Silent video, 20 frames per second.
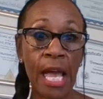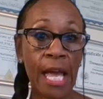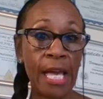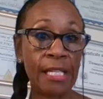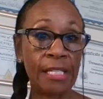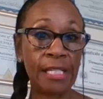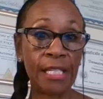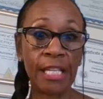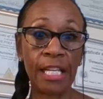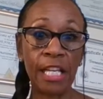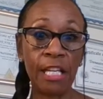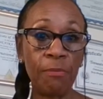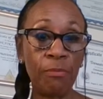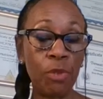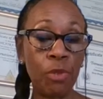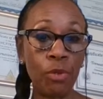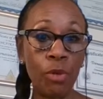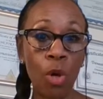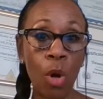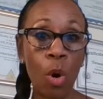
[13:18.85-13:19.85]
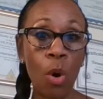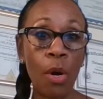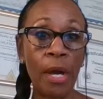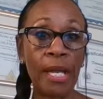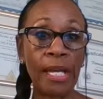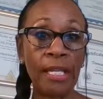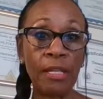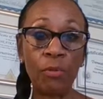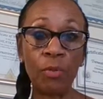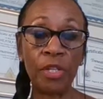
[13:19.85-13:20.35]
and to keep you
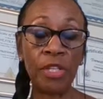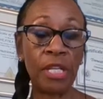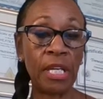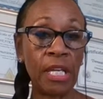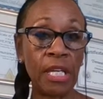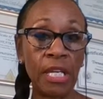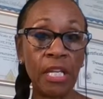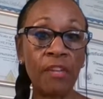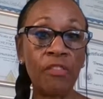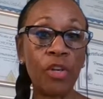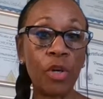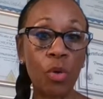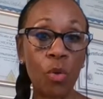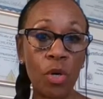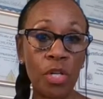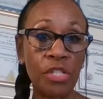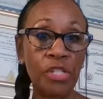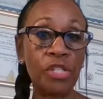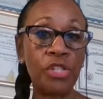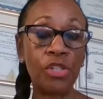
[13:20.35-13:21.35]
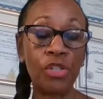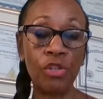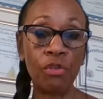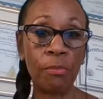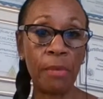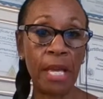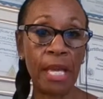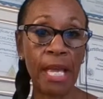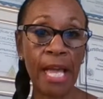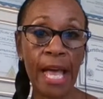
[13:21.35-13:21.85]
going with any of the questions
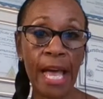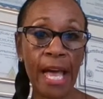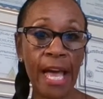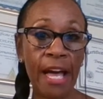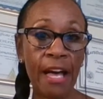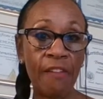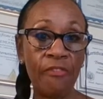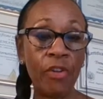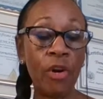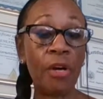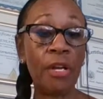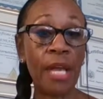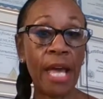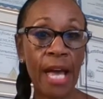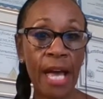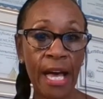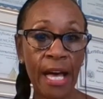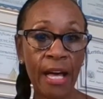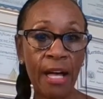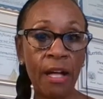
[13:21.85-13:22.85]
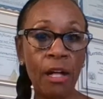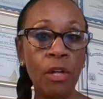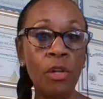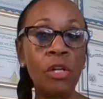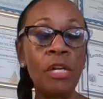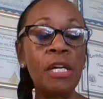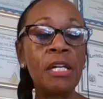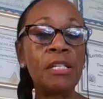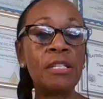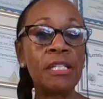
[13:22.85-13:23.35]
you may have on how